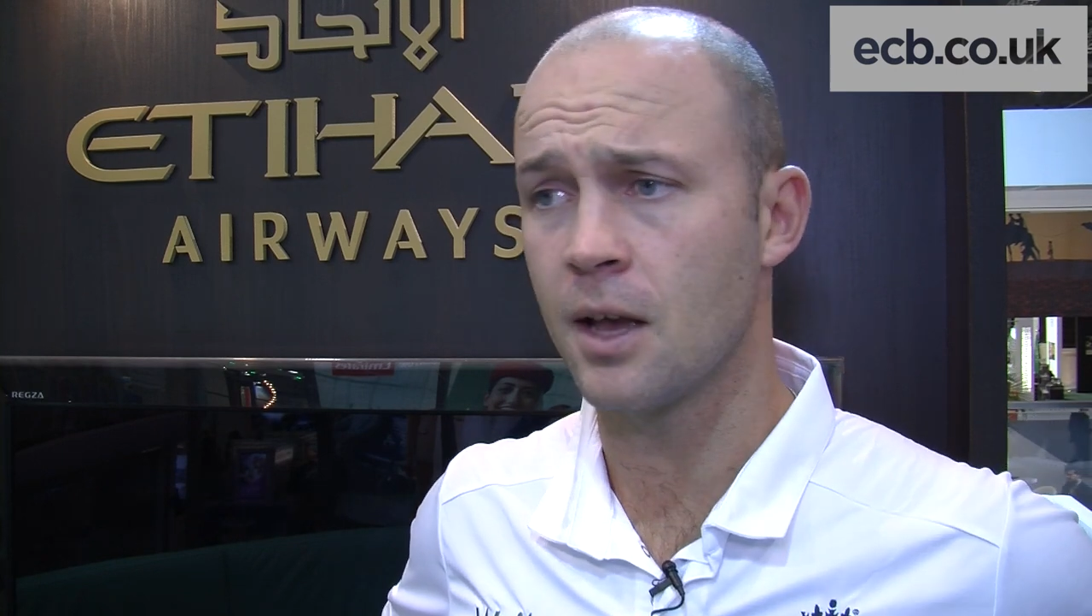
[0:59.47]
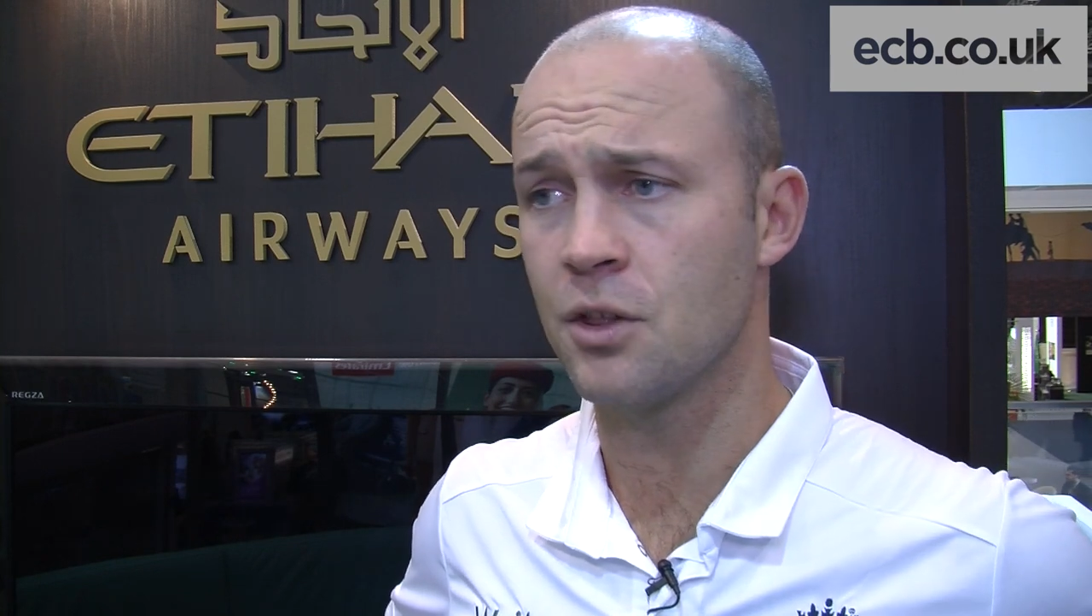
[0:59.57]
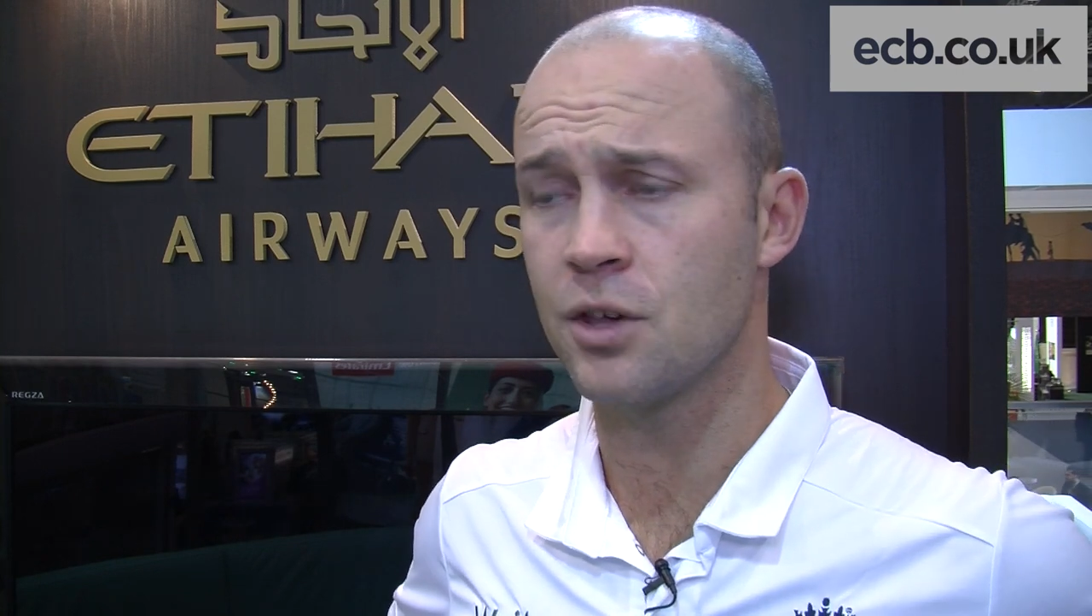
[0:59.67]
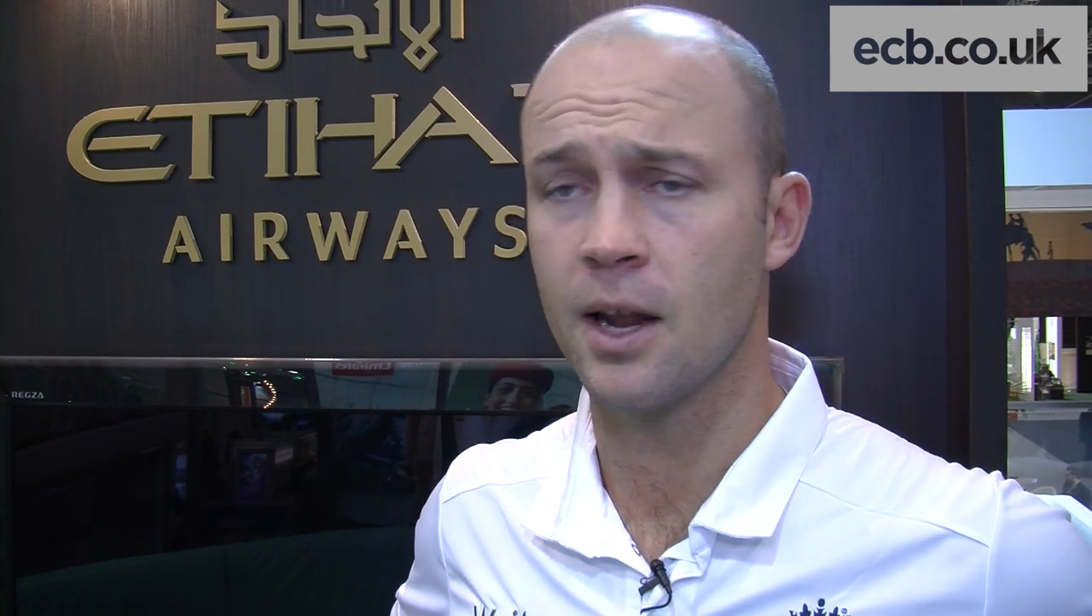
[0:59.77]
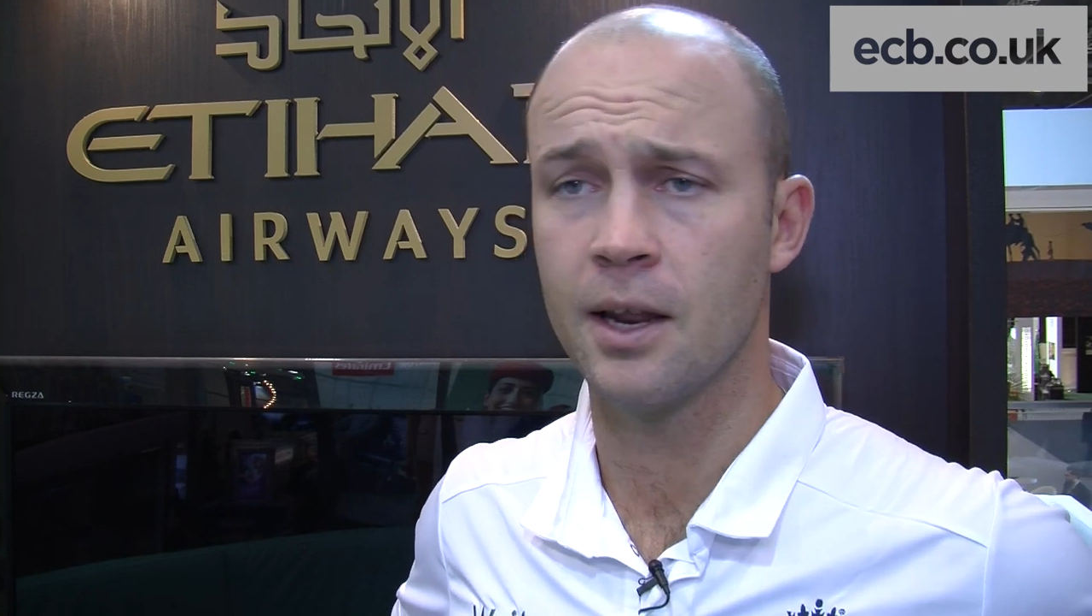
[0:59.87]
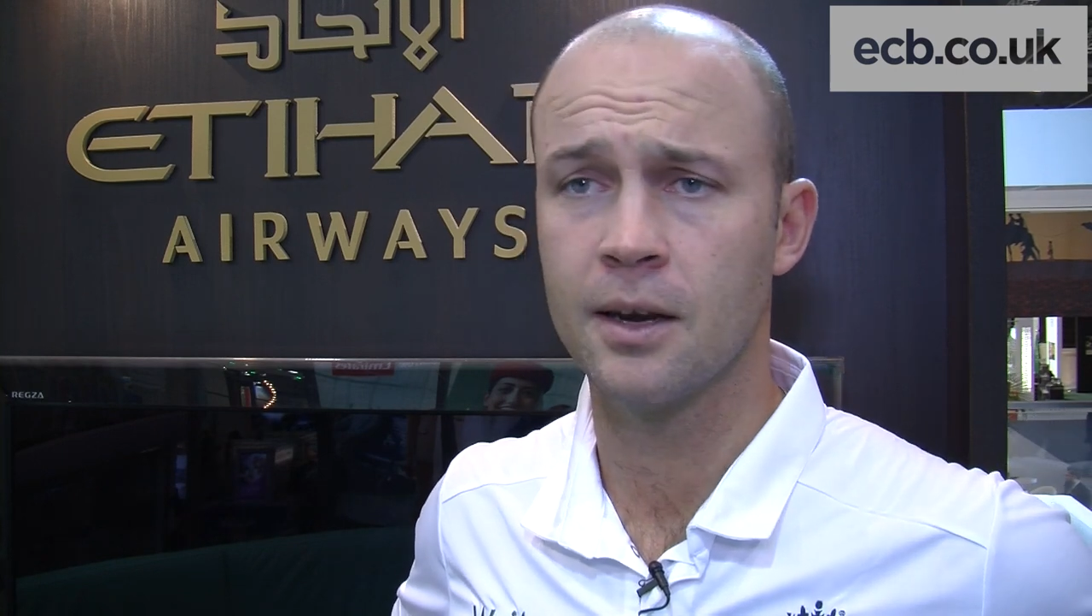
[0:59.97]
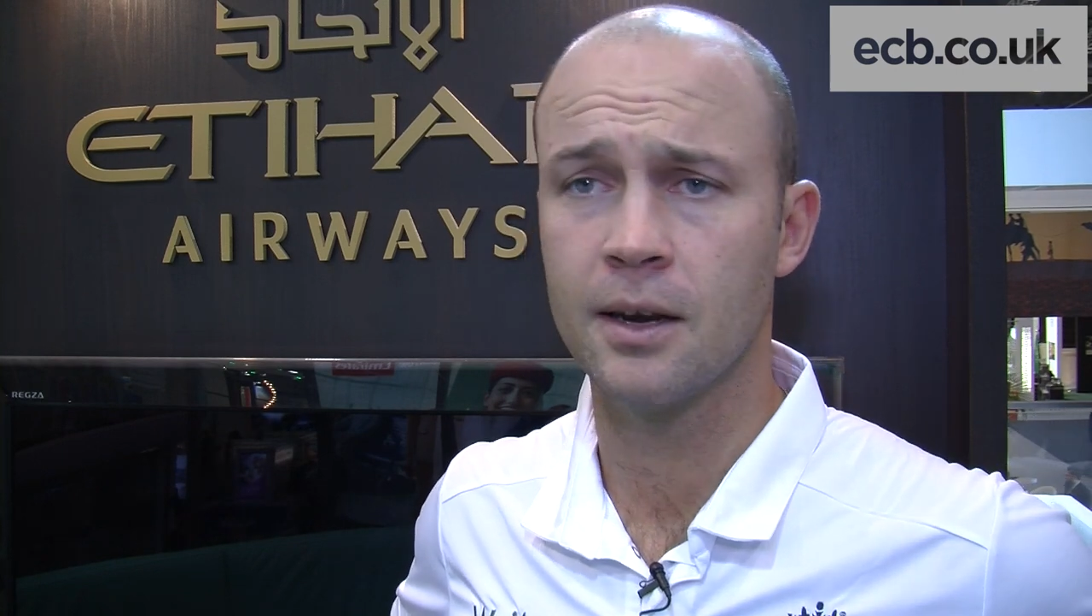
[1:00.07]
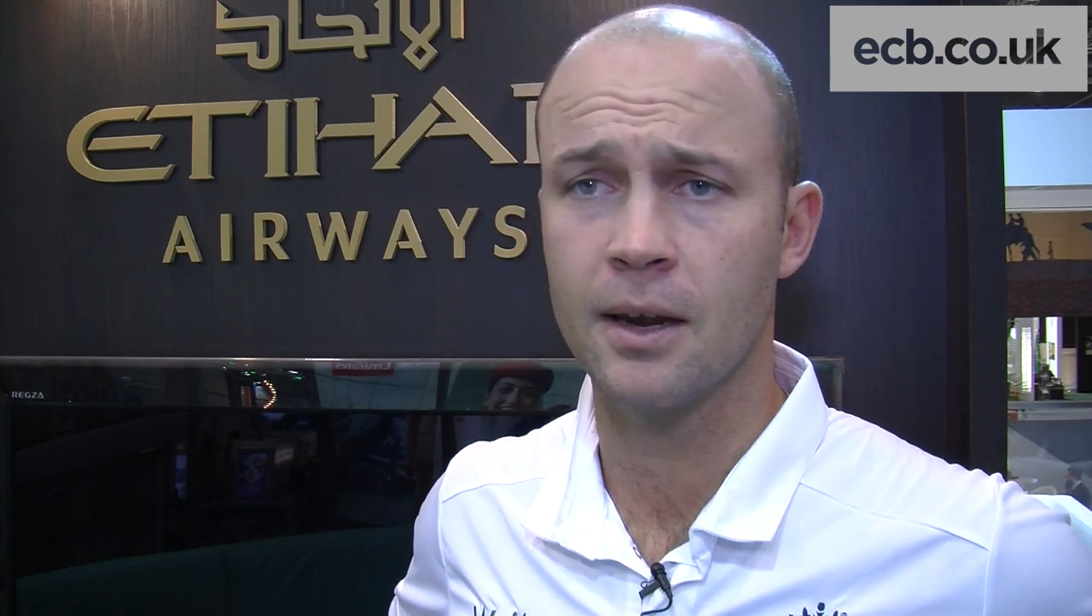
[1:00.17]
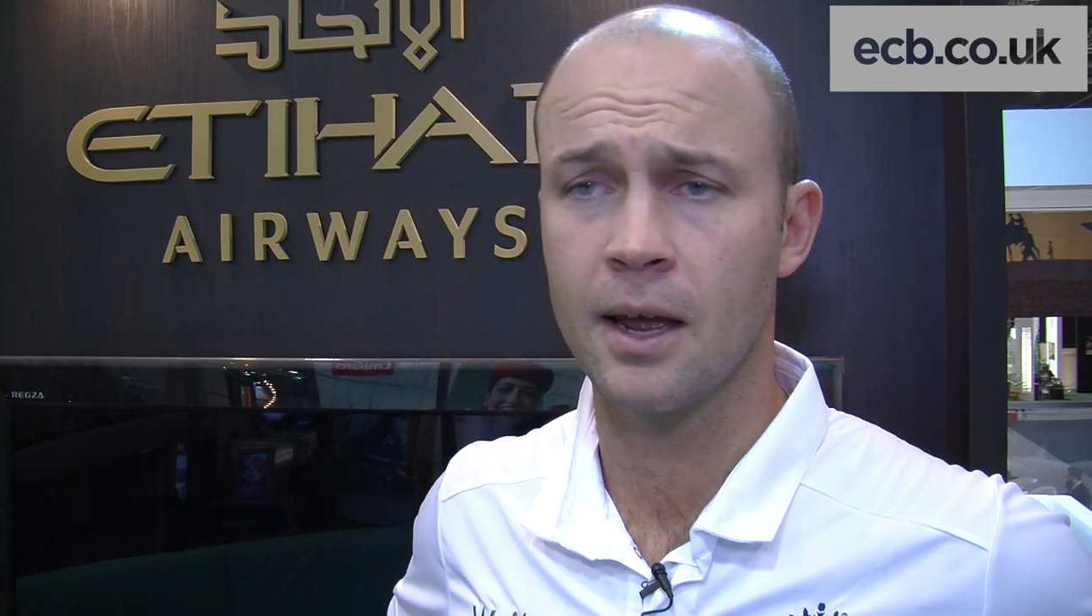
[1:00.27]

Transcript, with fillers: and gel and,